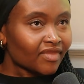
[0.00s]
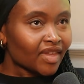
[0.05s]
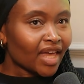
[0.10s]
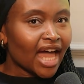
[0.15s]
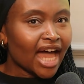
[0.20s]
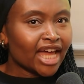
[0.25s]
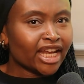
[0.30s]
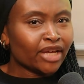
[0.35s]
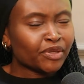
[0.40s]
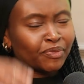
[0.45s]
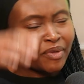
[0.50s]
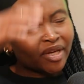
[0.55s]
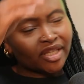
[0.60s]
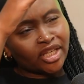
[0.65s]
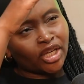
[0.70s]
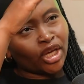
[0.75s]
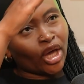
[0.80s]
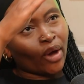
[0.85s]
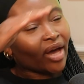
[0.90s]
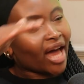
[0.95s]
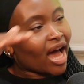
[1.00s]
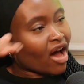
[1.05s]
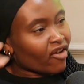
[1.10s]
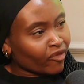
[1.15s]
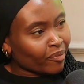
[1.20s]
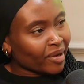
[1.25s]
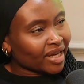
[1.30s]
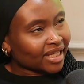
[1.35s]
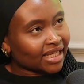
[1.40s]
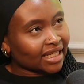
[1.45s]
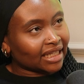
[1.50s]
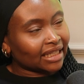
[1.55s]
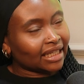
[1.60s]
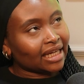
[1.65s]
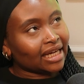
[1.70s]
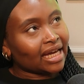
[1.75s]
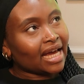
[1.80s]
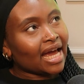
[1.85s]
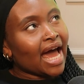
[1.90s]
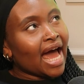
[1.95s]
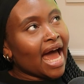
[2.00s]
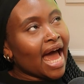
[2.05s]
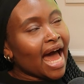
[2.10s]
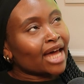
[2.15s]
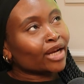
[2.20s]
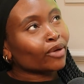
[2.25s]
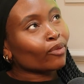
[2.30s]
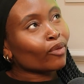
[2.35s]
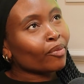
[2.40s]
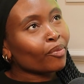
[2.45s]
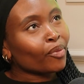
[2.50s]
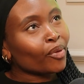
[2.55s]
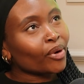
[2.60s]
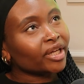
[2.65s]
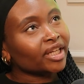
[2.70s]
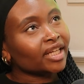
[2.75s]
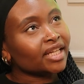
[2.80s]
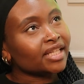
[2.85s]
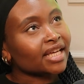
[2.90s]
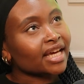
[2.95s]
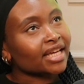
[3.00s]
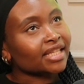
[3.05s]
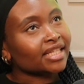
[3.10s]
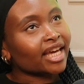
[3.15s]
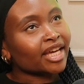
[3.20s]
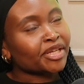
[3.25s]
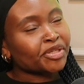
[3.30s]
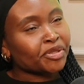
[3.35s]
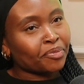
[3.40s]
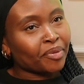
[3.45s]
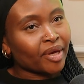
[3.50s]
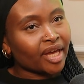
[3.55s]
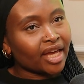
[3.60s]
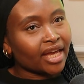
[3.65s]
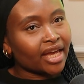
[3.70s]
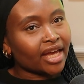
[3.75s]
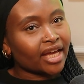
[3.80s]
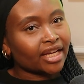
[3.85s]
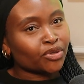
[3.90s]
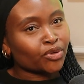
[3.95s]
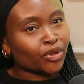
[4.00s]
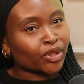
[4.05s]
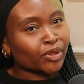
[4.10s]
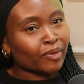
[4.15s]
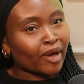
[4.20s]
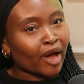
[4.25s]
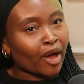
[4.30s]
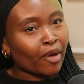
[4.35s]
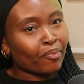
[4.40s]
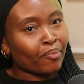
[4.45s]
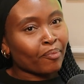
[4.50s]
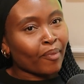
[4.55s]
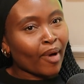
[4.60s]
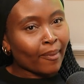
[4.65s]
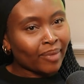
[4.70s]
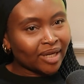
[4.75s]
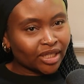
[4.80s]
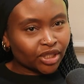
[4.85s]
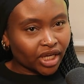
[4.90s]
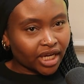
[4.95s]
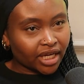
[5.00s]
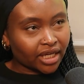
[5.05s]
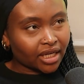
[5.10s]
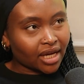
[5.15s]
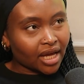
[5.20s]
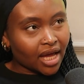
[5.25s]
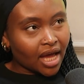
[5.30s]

And he was basically going alphabetically. And at one point he says, he gets to P and he talks about publishing.